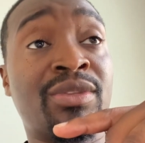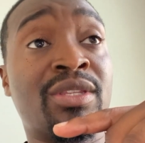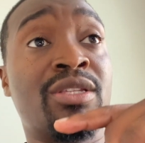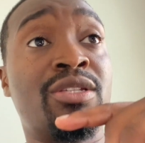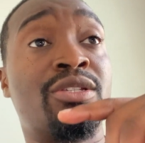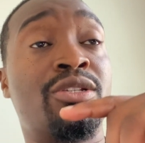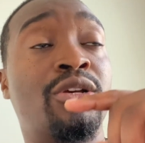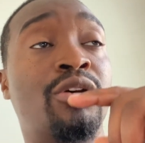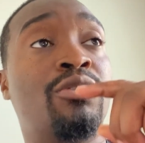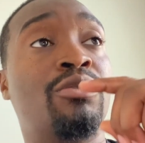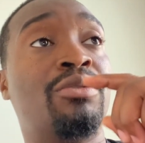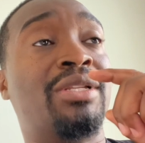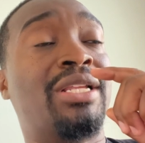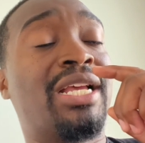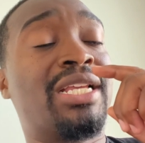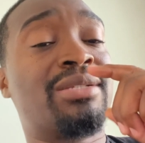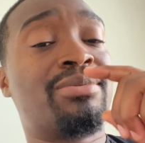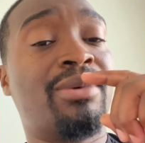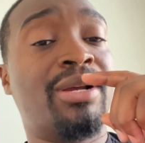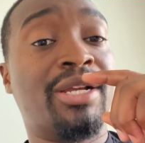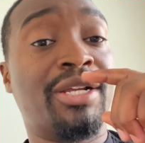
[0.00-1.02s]
So
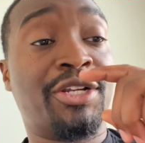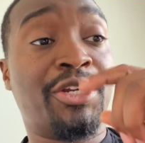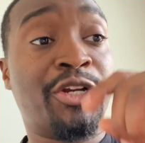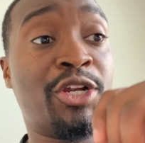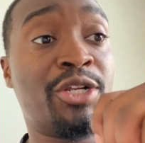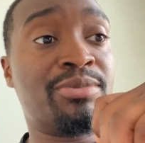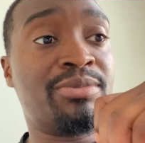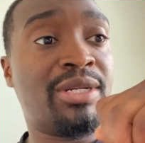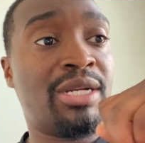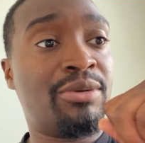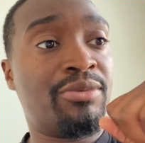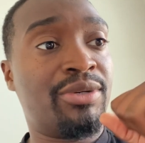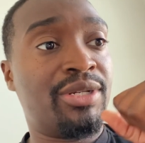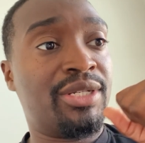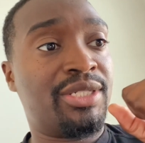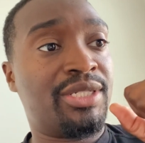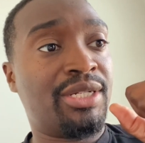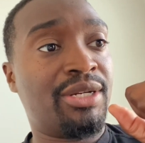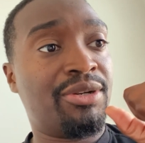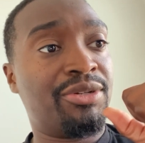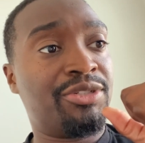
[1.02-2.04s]
that's my encouragement I want to
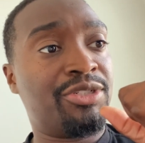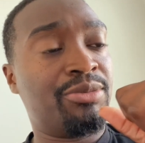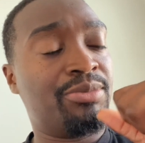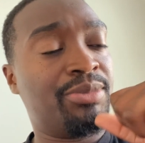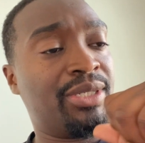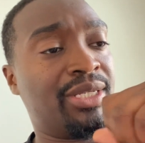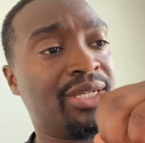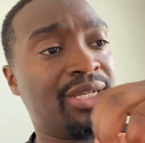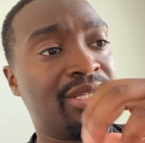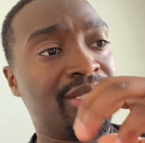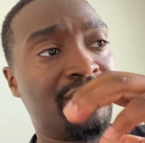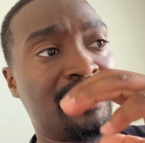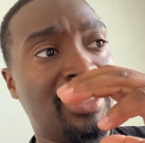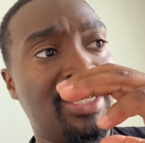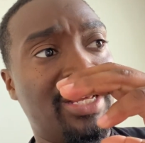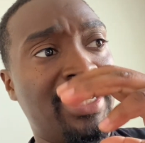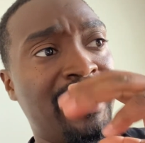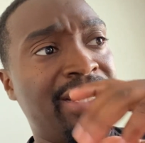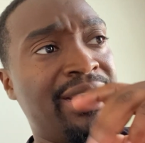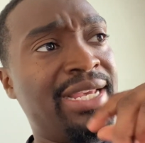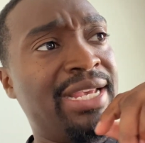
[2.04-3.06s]
share with you because
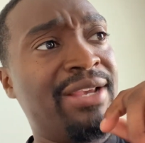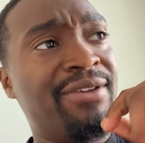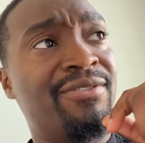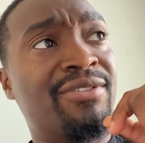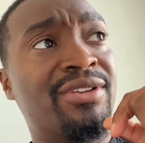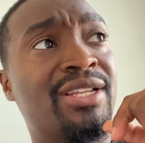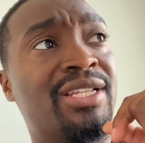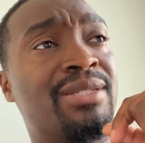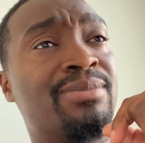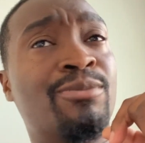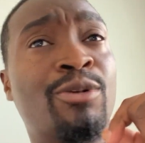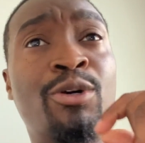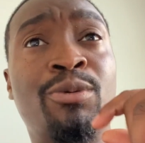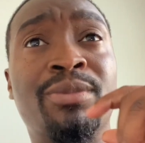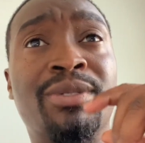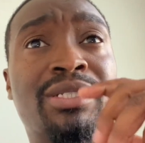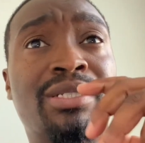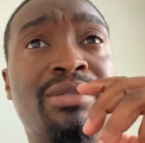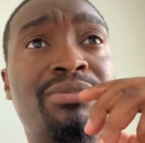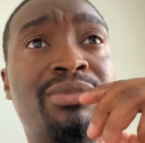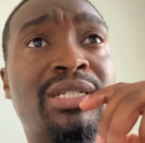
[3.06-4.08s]
even this
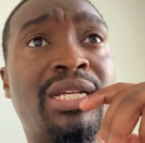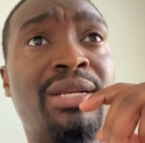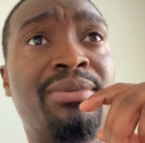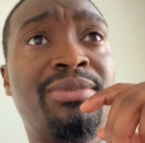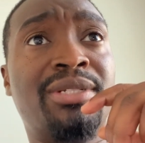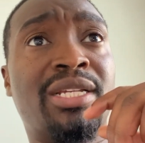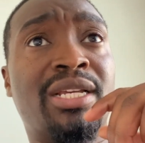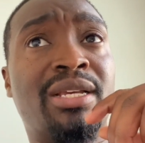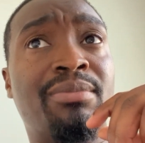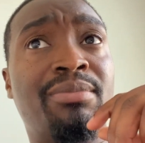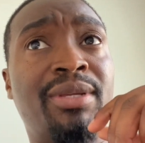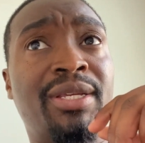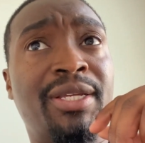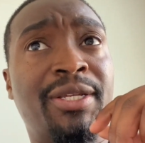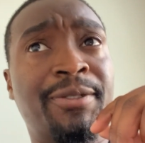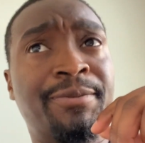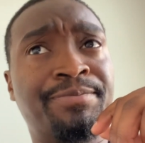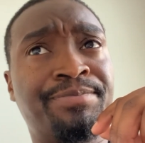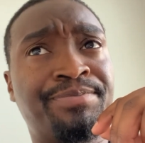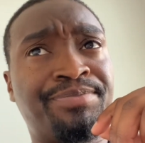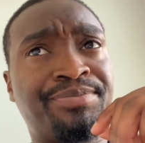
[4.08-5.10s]
moment, sometimes it could be